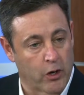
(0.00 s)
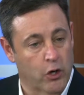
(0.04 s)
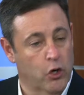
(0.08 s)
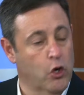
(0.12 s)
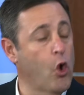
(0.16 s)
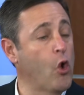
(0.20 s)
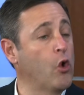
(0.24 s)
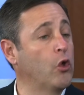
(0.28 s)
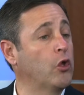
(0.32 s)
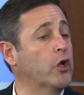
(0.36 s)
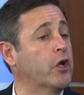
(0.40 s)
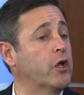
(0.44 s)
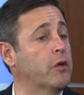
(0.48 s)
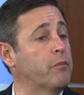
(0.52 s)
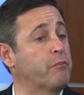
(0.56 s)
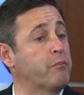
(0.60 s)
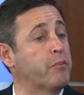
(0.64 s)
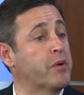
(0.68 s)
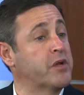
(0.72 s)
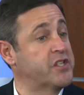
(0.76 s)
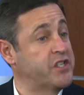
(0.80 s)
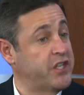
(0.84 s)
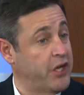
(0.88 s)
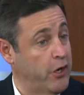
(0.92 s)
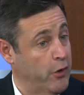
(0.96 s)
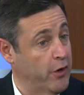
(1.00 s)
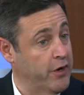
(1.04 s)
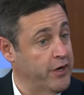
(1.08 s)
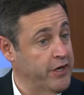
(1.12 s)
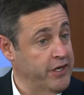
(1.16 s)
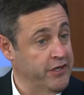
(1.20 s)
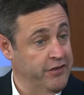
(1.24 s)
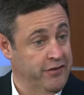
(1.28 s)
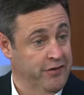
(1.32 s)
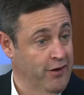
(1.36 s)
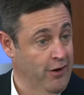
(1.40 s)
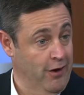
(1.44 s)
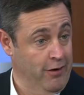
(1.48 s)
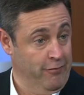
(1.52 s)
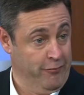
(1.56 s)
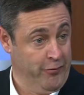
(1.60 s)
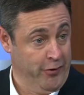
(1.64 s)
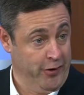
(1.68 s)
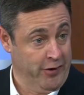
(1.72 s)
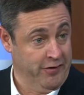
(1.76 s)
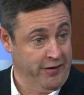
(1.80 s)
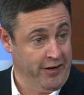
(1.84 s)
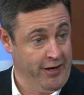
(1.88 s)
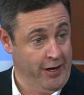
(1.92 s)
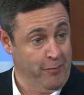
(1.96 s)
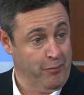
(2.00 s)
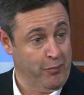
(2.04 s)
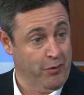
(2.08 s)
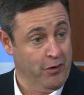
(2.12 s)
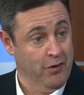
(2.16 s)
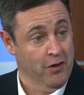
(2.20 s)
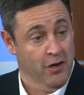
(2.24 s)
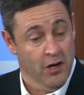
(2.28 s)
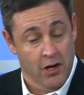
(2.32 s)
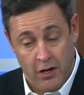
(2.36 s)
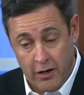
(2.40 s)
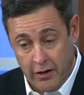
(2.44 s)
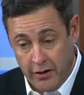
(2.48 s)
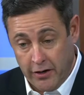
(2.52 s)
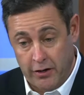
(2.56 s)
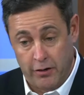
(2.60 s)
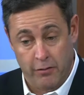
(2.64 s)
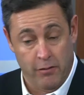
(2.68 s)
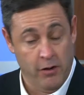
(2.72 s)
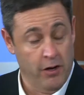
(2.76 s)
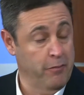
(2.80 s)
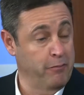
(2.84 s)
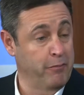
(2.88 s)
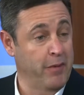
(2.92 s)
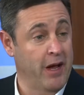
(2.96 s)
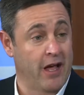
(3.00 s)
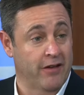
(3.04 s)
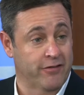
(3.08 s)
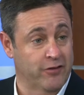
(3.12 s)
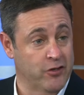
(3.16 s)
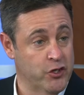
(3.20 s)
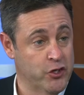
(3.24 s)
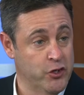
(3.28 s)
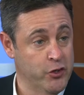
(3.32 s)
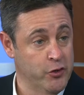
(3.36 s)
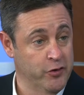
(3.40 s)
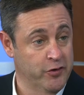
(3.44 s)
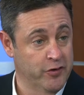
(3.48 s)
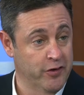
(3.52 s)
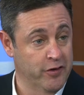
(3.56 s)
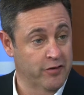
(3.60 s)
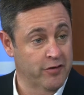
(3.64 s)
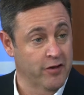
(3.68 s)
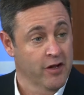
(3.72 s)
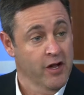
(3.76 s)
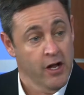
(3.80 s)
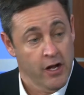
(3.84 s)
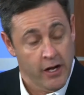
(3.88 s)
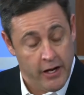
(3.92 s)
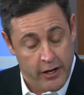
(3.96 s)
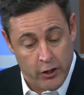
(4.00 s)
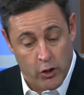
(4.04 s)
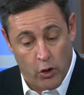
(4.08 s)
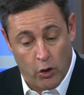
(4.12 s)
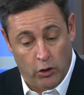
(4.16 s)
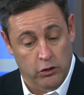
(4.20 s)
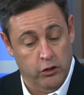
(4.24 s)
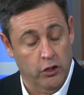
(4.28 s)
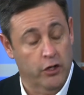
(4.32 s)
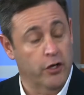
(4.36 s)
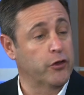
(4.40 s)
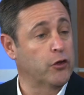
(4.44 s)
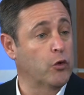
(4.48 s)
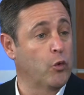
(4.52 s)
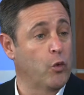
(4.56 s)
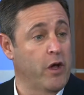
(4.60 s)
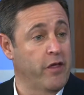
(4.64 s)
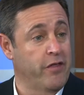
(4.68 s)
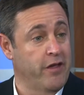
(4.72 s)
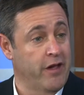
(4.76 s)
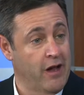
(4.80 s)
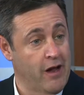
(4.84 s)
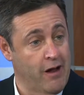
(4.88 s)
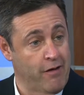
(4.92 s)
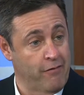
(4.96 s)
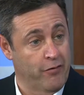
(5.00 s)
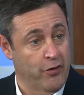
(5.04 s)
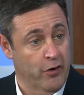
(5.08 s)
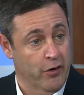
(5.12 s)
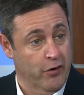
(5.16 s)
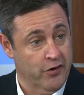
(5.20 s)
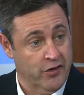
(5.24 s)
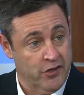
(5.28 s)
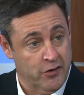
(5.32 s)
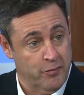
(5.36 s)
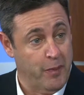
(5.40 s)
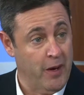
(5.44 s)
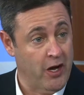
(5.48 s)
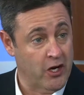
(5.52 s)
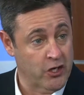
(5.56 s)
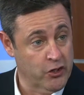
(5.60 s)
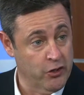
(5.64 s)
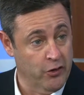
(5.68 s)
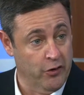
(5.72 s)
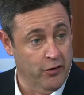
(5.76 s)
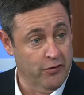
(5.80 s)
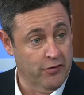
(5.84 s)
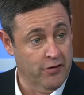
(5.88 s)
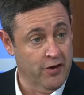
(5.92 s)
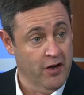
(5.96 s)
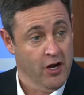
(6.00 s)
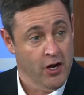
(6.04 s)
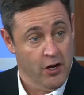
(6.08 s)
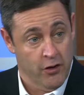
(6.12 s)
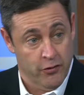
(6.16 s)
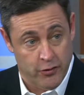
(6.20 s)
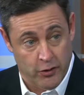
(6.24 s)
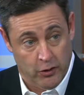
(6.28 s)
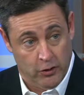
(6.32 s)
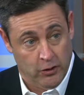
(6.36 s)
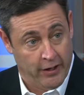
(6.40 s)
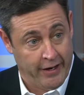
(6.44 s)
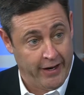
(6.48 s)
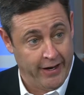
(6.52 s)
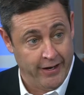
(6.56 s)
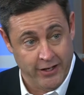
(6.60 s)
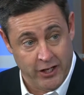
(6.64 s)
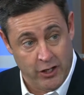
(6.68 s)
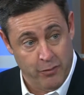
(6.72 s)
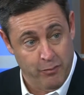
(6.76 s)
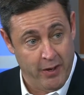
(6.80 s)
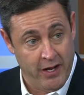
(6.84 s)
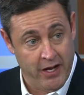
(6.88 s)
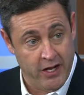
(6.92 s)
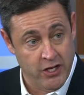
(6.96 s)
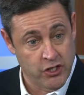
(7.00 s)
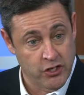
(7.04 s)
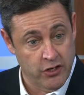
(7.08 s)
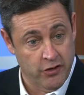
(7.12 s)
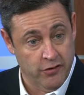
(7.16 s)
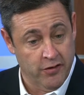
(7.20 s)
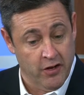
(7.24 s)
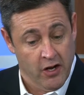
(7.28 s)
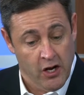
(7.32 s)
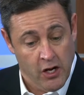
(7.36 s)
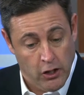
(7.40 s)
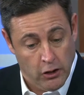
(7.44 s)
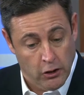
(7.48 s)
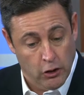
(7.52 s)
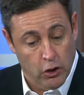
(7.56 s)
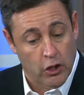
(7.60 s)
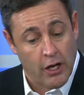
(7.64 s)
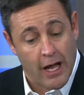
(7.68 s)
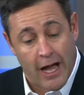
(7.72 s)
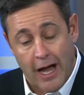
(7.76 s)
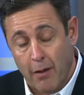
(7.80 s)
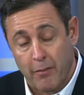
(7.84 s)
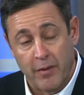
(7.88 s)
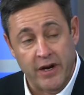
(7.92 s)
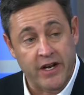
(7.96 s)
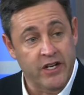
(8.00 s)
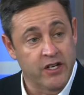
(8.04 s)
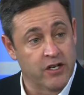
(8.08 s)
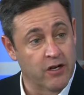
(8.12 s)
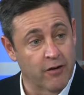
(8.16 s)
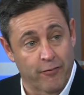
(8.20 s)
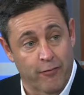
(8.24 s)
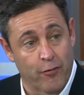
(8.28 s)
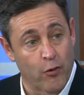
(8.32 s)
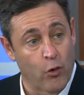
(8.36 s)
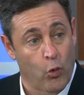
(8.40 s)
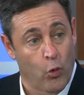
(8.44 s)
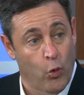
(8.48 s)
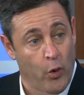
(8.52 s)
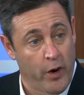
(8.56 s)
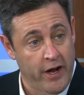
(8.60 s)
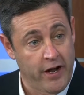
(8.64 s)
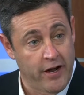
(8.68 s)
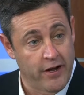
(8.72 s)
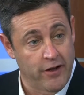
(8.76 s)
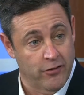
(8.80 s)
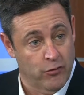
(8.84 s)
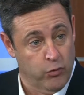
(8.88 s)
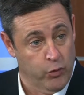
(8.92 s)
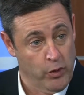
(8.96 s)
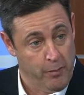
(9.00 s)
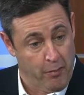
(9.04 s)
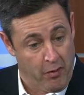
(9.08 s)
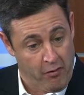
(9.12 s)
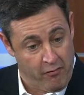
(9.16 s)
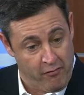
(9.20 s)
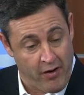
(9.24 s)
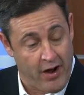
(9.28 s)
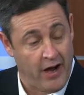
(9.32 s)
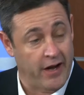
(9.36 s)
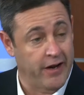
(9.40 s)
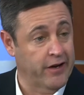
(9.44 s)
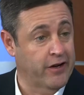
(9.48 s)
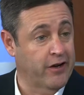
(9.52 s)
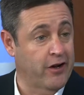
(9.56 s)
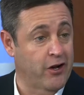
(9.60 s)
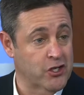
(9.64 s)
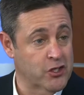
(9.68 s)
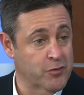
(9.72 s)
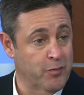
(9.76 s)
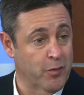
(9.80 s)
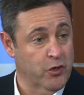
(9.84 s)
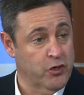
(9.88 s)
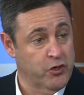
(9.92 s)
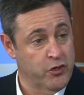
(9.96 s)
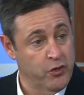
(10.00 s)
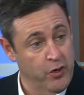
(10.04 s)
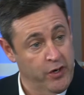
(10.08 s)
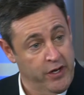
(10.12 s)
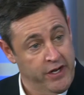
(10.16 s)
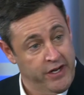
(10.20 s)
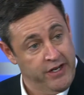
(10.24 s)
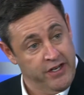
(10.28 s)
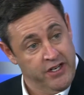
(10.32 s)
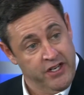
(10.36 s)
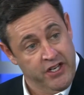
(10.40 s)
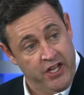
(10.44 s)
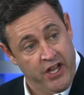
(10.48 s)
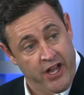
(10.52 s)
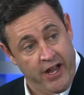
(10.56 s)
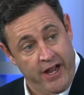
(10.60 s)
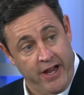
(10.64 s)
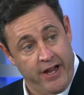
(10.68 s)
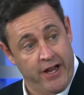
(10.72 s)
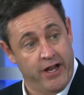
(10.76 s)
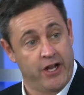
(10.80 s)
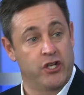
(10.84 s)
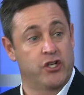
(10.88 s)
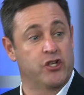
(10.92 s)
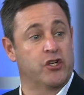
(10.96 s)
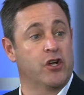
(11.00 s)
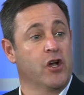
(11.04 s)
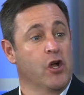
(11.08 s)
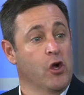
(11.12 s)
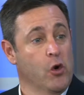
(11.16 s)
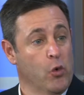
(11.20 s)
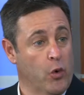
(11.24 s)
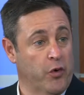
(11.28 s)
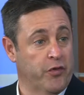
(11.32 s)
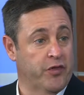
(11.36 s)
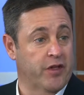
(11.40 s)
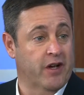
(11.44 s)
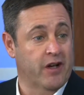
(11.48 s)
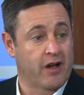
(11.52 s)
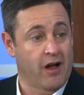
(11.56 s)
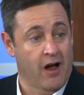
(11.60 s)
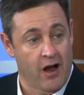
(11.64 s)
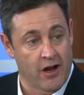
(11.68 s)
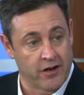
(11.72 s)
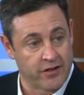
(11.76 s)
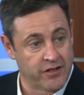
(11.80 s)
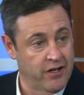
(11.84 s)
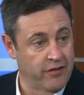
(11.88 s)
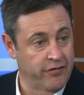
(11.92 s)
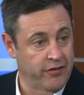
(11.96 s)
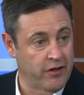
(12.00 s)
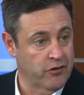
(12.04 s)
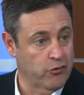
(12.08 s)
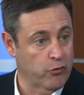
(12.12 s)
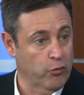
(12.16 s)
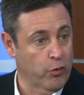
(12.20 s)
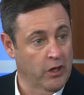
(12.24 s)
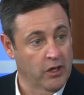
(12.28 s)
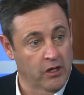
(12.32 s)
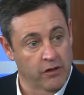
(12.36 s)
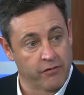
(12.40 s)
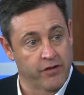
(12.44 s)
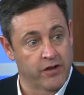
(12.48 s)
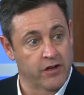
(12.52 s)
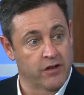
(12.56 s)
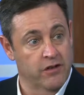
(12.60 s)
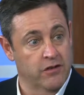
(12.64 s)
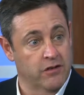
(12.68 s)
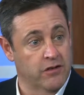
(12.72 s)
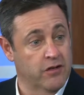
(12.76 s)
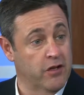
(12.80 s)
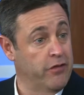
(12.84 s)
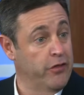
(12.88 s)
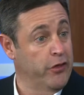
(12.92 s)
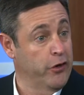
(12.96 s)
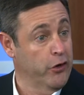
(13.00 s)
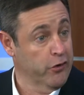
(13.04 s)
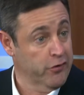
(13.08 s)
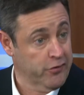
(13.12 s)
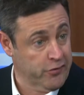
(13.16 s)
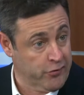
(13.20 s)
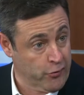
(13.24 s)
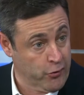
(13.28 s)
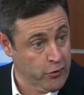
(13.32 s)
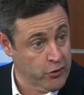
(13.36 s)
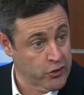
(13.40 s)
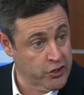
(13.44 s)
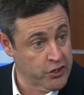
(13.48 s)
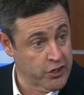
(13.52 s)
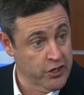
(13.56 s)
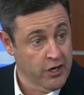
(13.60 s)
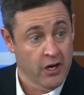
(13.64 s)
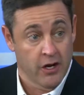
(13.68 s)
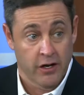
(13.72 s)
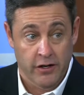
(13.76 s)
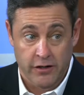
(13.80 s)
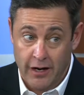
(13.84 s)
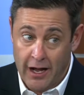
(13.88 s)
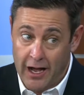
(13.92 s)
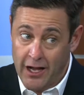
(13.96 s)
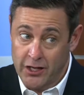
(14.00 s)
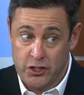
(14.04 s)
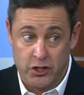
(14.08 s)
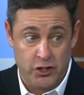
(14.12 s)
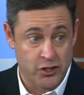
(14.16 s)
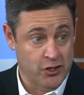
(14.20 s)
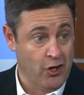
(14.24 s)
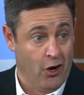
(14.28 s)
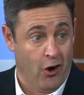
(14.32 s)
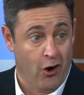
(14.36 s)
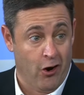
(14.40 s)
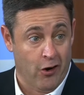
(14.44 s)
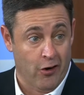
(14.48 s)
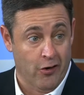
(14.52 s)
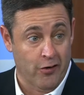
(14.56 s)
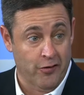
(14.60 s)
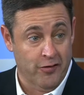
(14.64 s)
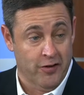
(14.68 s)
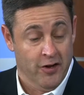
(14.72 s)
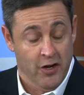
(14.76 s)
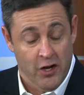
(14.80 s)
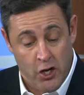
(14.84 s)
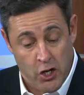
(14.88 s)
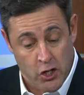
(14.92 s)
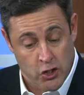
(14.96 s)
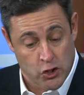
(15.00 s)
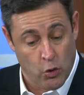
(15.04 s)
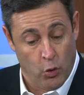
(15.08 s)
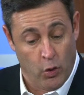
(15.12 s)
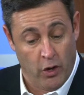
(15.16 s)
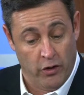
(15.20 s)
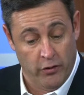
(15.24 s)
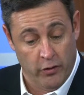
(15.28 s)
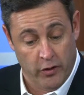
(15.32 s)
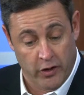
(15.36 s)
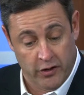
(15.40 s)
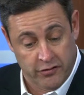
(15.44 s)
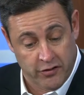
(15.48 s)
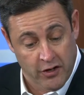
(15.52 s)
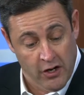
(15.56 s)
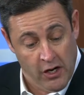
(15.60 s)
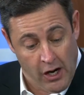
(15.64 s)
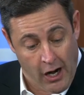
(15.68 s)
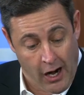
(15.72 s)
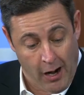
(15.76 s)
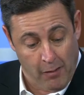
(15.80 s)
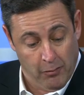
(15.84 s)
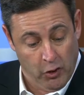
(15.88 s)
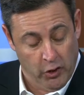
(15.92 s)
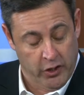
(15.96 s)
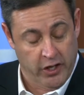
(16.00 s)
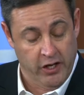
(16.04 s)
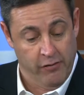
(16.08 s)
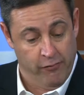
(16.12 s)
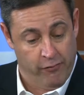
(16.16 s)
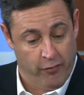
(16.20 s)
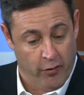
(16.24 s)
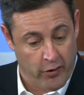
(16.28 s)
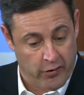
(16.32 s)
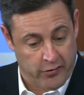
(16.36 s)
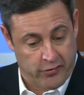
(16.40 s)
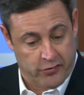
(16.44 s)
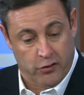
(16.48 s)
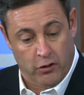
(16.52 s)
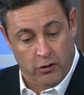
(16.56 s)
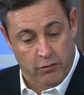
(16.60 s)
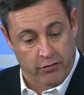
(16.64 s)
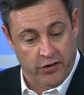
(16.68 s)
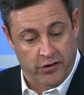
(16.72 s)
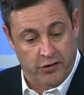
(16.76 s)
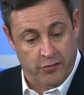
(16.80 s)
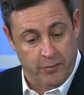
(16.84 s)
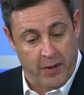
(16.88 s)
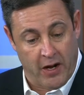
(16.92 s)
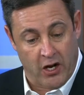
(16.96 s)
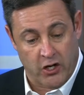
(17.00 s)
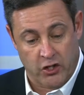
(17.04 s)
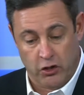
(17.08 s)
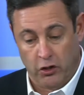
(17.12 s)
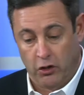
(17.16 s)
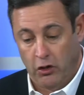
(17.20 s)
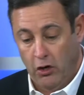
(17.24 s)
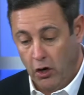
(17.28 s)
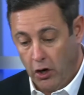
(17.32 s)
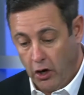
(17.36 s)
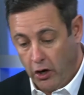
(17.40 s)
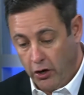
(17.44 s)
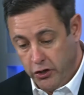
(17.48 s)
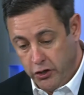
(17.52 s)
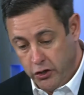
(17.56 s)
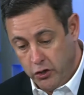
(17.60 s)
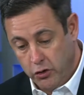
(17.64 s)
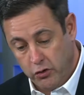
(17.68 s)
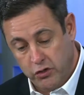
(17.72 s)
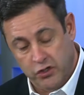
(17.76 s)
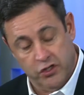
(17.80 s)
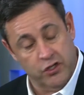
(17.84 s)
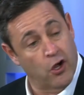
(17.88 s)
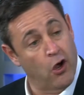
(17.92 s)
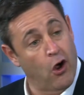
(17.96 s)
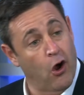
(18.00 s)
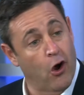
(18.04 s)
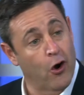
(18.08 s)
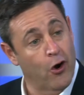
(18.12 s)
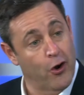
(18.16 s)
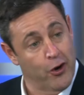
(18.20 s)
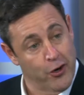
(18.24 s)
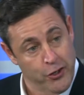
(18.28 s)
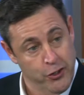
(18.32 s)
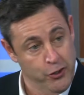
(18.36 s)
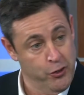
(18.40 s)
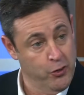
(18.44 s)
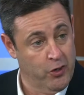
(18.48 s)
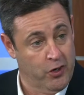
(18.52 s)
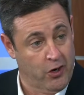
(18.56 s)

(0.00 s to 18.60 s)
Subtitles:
right. Go look at Patera Nissan, for example, in Massachusetts, and go look at the way they have their specials, their landing pages. Look how many different ways we provide a customer to engage with the content that's relevant to their search, not just ours. So whether it's I'm looking for a service special, a used car, a new